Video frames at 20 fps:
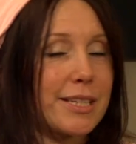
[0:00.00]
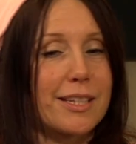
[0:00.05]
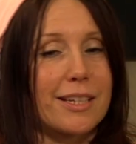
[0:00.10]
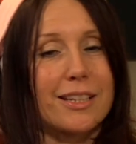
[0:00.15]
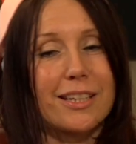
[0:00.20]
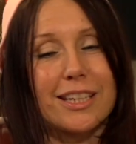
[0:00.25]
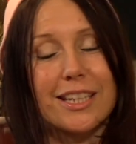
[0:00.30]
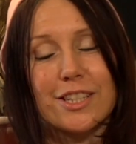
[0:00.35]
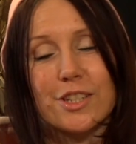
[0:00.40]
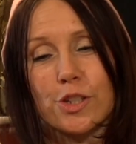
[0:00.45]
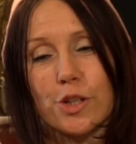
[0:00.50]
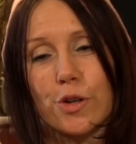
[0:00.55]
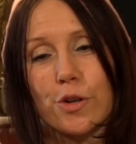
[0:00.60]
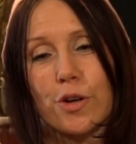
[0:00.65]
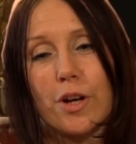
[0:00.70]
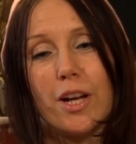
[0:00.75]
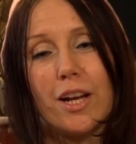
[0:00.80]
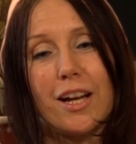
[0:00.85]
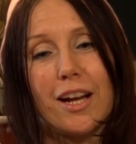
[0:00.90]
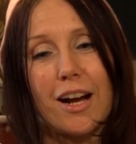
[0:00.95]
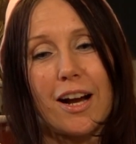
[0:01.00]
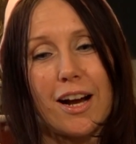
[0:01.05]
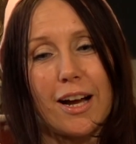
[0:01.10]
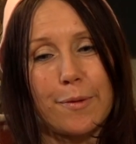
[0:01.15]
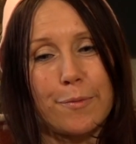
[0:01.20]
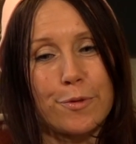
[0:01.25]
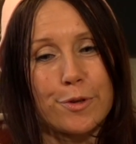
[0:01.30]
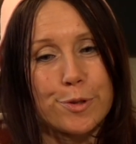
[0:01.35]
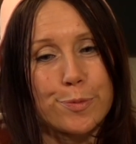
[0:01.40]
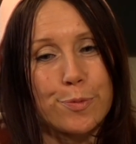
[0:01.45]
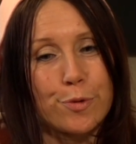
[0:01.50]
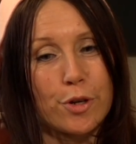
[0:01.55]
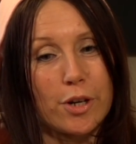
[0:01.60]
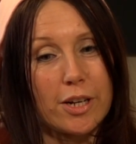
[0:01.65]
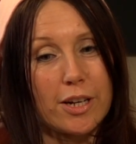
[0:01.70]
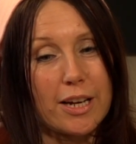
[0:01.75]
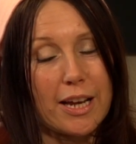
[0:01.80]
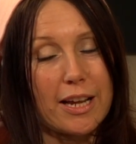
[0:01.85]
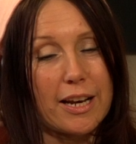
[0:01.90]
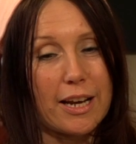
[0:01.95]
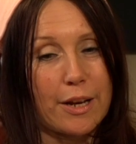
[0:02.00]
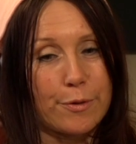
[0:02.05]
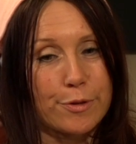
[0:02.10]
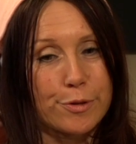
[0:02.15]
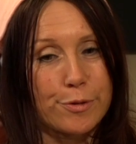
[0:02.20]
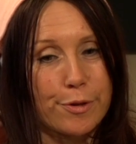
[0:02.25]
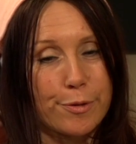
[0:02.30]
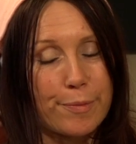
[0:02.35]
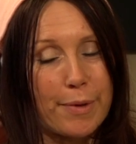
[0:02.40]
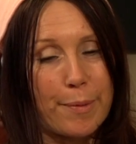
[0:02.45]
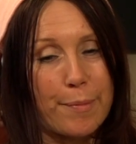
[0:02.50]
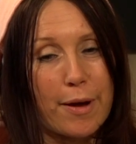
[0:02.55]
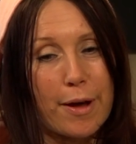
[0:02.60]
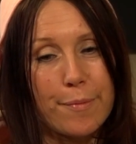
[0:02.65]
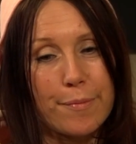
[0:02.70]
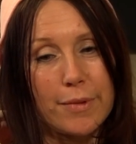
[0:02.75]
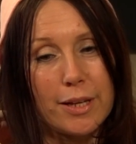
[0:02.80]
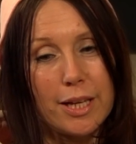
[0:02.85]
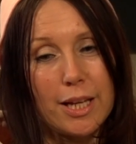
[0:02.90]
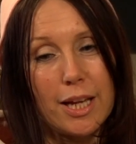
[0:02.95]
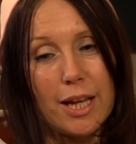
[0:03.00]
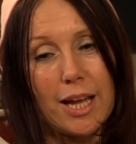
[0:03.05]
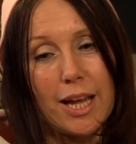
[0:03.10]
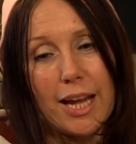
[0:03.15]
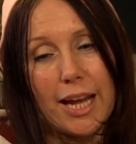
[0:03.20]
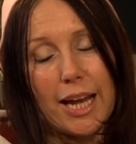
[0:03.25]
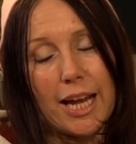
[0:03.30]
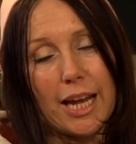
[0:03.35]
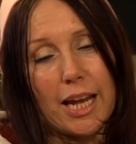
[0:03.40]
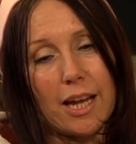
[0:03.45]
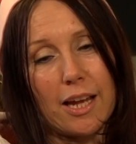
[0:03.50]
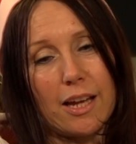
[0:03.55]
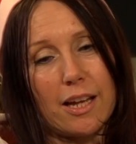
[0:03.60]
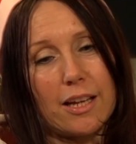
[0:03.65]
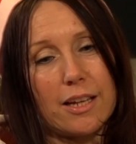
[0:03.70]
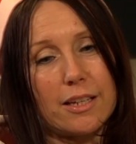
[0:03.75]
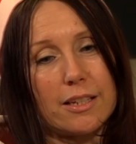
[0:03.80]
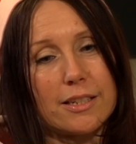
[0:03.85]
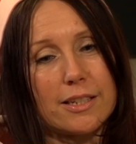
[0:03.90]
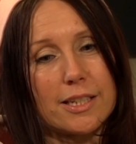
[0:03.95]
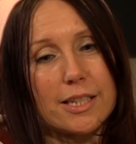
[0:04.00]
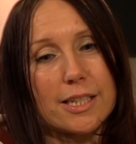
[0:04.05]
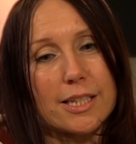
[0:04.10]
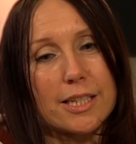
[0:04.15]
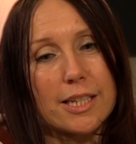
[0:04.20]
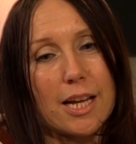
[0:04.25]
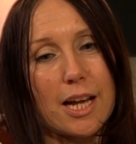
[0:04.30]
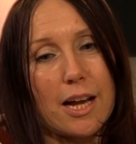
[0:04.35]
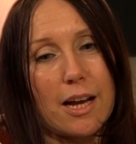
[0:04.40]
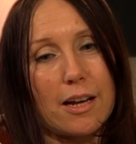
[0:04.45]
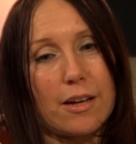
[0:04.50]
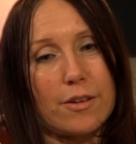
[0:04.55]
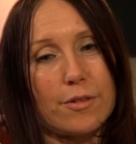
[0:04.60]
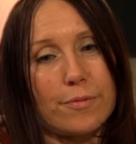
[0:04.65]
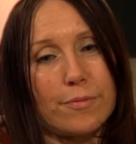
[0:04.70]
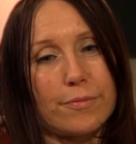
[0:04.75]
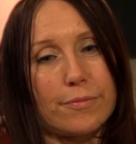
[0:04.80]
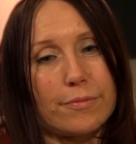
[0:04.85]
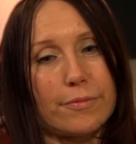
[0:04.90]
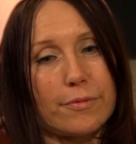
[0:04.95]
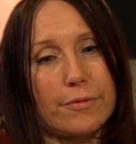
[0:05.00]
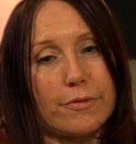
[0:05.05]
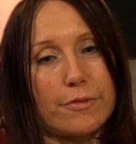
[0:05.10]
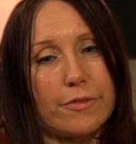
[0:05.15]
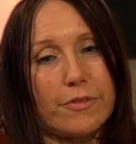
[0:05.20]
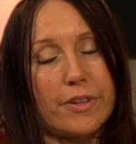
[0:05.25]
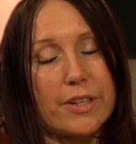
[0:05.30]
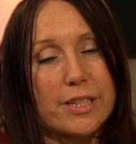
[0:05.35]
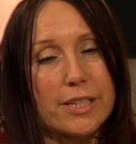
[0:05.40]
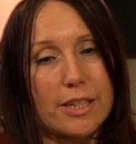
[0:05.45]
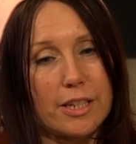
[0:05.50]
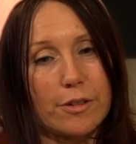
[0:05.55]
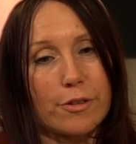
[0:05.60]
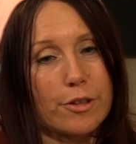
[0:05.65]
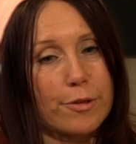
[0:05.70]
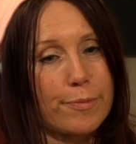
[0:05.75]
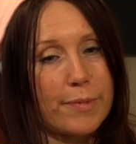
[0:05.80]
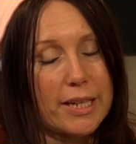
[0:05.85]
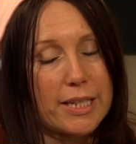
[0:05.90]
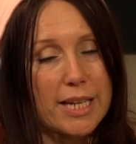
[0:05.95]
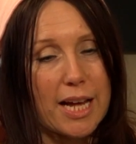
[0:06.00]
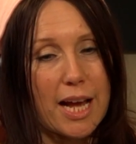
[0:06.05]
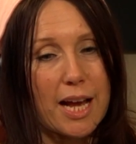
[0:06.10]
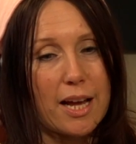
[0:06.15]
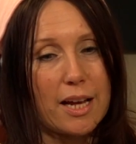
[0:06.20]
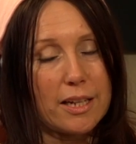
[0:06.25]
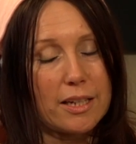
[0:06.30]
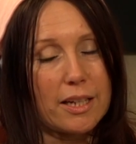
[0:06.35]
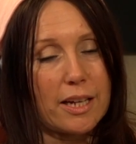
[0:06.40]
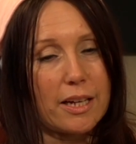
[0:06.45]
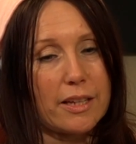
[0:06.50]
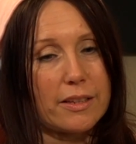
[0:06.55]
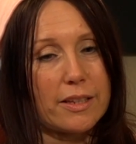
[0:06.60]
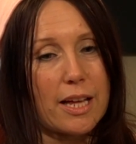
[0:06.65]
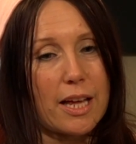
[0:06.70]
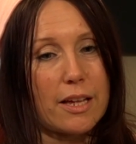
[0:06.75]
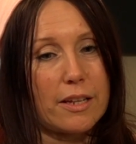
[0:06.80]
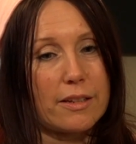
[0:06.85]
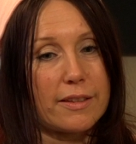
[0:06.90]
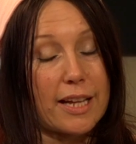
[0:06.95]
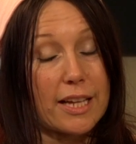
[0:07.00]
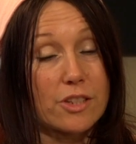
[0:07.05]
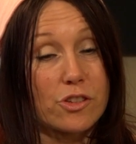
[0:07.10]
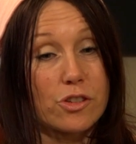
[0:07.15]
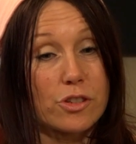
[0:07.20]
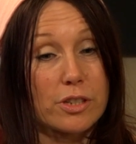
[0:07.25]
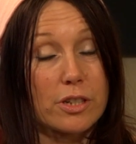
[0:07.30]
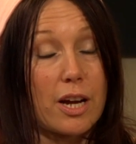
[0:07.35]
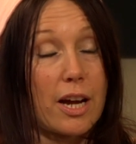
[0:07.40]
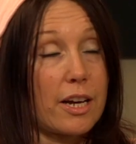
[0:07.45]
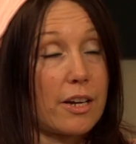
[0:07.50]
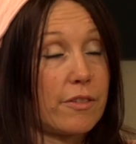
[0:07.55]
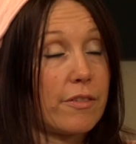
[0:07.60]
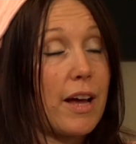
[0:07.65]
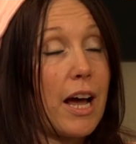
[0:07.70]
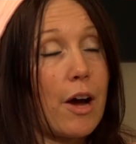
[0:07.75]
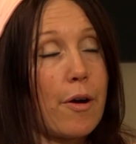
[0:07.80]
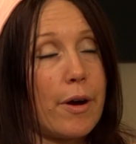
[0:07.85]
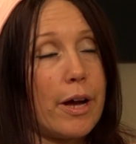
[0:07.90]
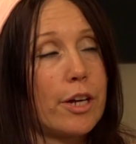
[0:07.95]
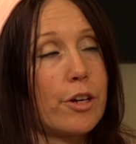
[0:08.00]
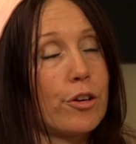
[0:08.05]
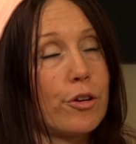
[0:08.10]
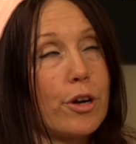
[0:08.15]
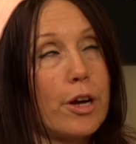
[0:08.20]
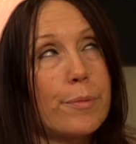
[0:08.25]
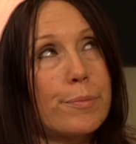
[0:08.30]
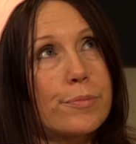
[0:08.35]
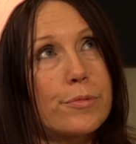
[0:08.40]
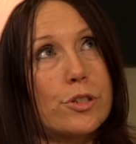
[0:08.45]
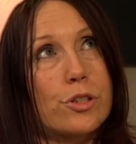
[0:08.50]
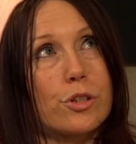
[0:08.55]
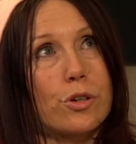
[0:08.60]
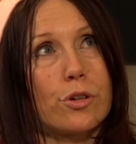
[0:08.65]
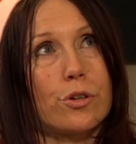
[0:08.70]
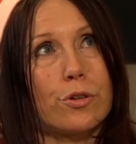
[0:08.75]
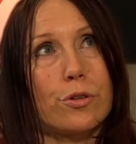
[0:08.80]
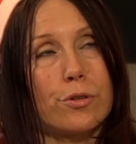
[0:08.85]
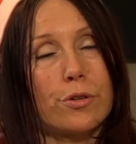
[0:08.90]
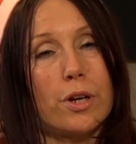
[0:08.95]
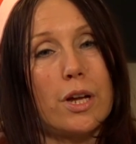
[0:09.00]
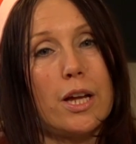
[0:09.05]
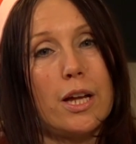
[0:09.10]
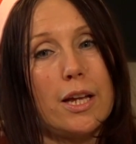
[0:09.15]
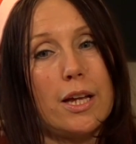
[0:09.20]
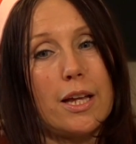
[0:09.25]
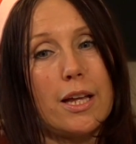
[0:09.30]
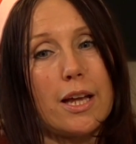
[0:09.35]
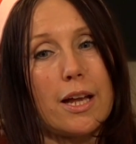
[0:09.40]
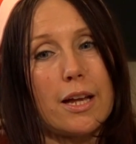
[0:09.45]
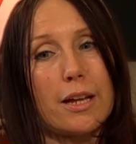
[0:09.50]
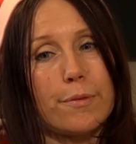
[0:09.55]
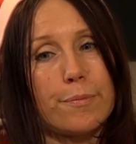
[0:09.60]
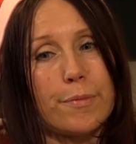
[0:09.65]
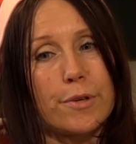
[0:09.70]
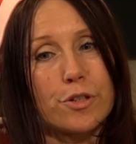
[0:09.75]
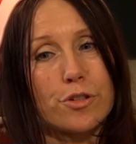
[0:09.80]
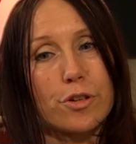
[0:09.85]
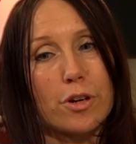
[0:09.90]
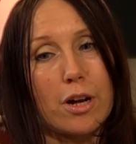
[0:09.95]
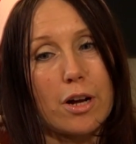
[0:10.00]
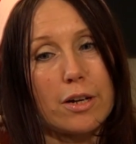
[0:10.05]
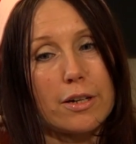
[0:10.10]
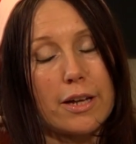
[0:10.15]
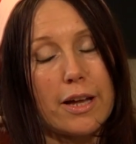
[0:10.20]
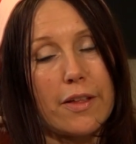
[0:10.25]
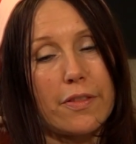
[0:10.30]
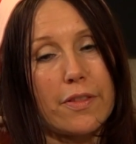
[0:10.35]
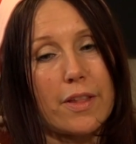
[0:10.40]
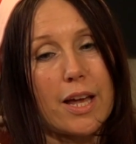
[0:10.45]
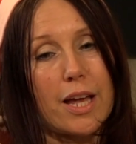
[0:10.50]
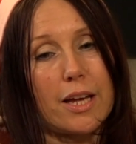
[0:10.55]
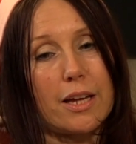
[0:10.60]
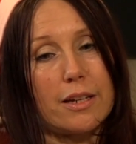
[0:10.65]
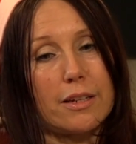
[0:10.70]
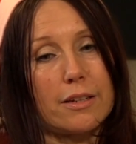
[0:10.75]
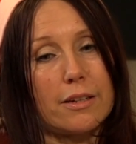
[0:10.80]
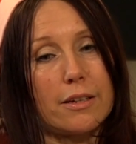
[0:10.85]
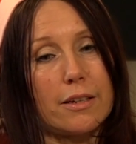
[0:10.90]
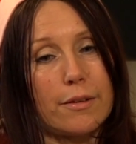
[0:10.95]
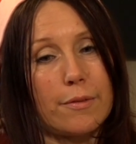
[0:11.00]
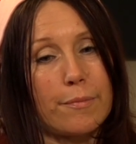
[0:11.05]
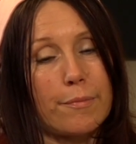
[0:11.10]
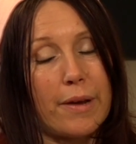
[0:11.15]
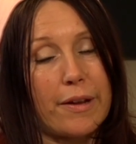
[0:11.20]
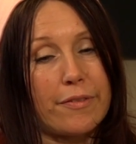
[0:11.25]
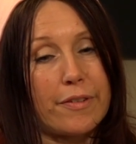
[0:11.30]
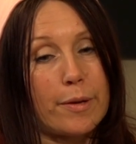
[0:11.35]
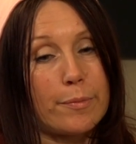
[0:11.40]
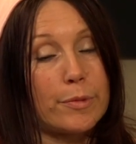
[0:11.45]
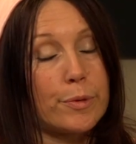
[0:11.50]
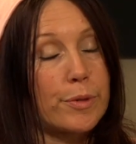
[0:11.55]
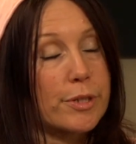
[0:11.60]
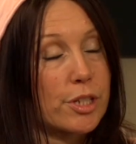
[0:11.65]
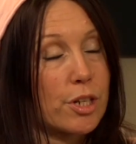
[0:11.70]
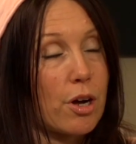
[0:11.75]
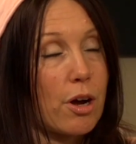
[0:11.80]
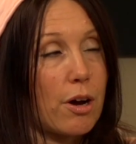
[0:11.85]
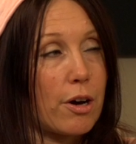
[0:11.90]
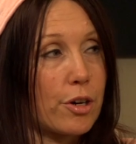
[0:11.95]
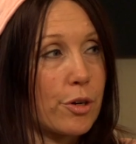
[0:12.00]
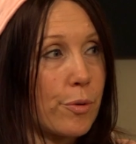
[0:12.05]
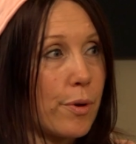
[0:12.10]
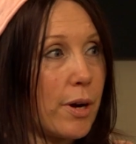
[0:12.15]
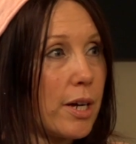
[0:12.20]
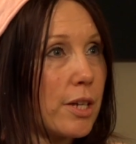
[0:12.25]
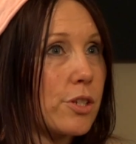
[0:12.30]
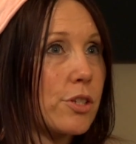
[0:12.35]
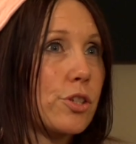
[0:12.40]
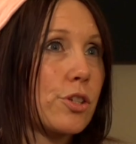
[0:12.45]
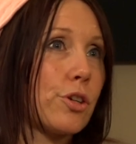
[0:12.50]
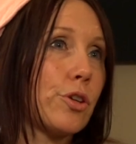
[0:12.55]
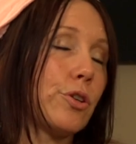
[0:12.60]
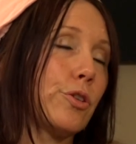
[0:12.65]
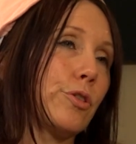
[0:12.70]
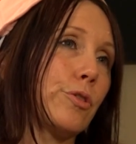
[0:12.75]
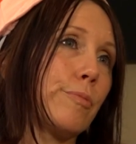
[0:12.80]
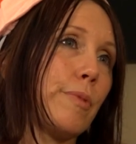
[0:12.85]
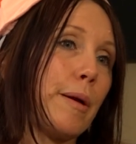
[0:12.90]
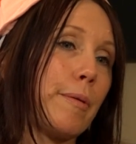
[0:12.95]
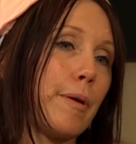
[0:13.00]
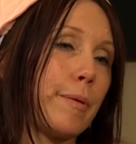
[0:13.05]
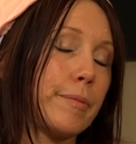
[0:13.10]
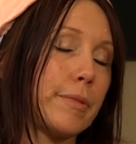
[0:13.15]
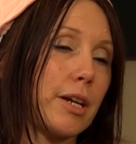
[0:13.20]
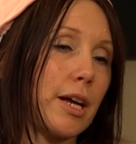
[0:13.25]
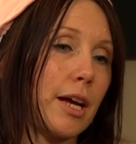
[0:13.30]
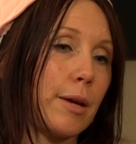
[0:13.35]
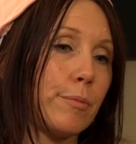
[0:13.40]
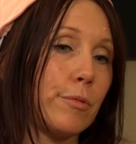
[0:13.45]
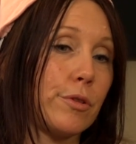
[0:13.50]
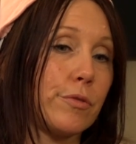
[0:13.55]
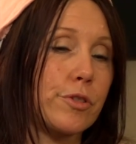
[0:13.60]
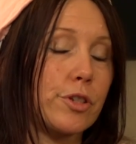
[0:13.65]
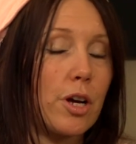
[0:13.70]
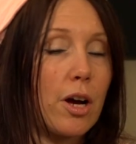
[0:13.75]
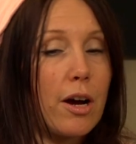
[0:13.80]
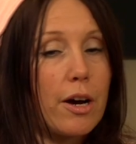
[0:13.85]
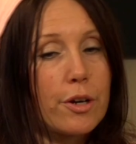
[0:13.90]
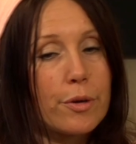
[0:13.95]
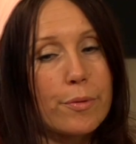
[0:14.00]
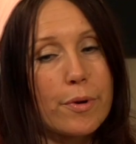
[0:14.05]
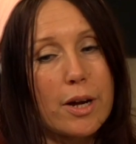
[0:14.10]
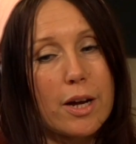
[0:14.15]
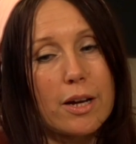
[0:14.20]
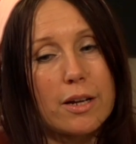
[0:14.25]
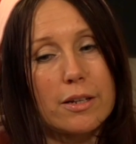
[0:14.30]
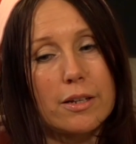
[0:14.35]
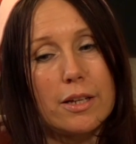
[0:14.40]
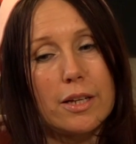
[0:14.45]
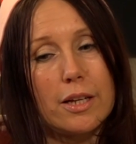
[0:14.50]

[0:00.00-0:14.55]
basically. So I was born and I was with my mom and visiting with my dad. And then that's just kind of how I grew up. So Montreal, and then my family was in Ottawa. So my mom and I moved to Ottawa.